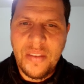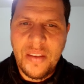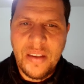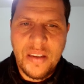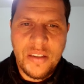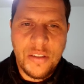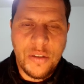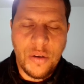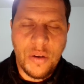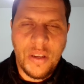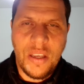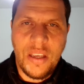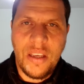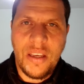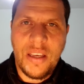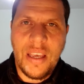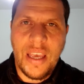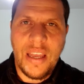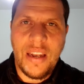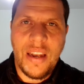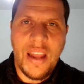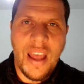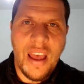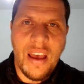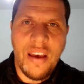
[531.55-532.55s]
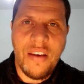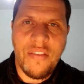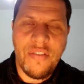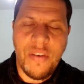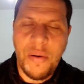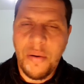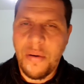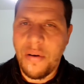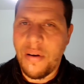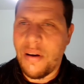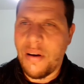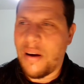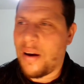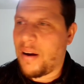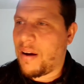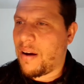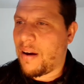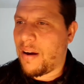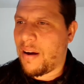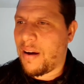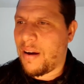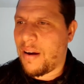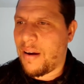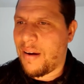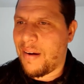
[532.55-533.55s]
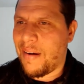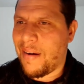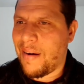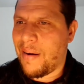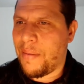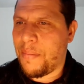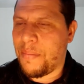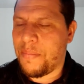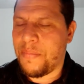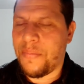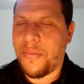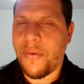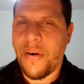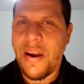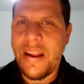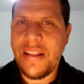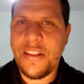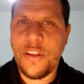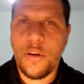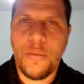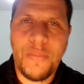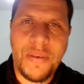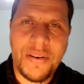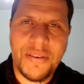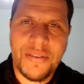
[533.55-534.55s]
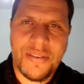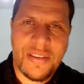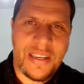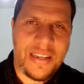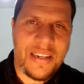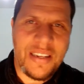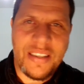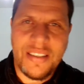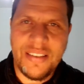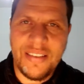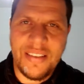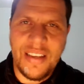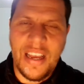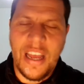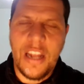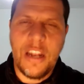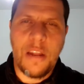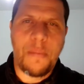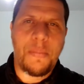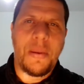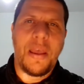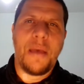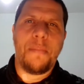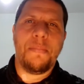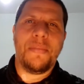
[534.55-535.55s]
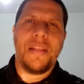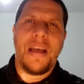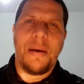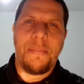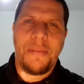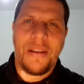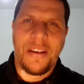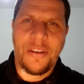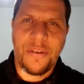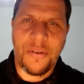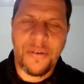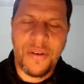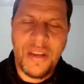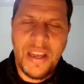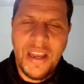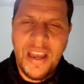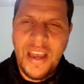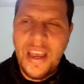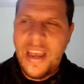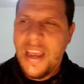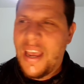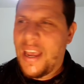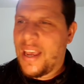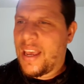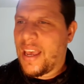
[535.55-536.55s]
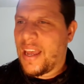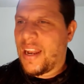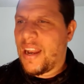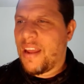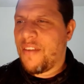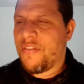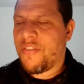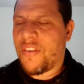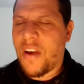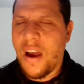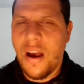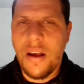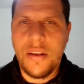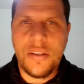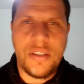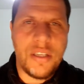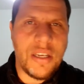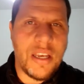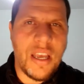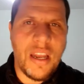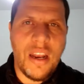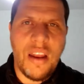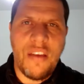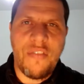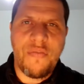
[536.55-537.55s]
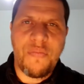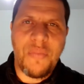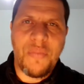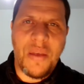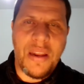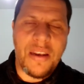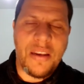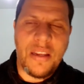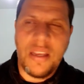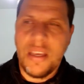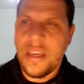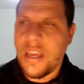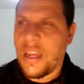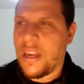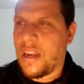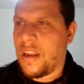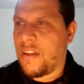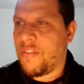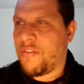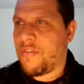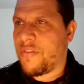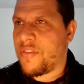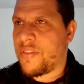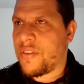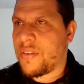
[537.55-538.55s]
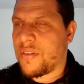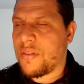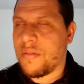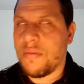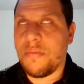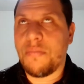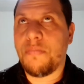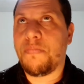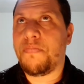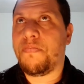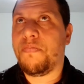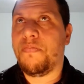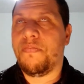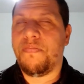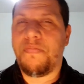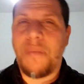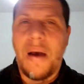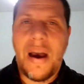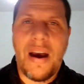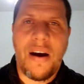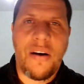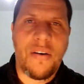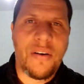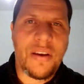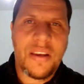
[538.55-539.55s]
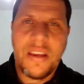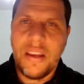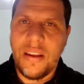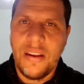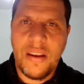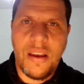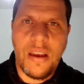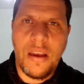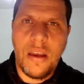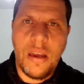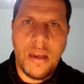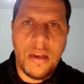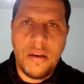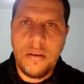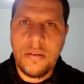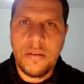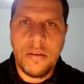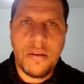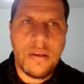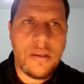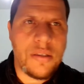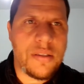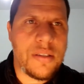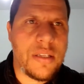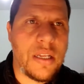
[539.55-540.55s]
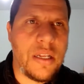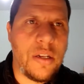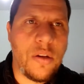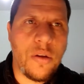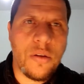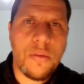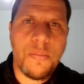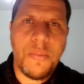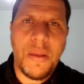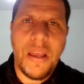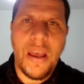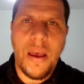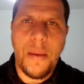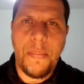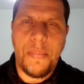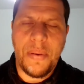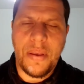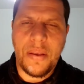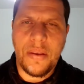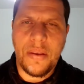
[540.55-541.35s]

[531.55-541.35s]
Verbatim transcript: so he can have a, a, a, a brand new Mercedes and a BMW. He can have cars. He can have money. He can have power. He can, and still not be happy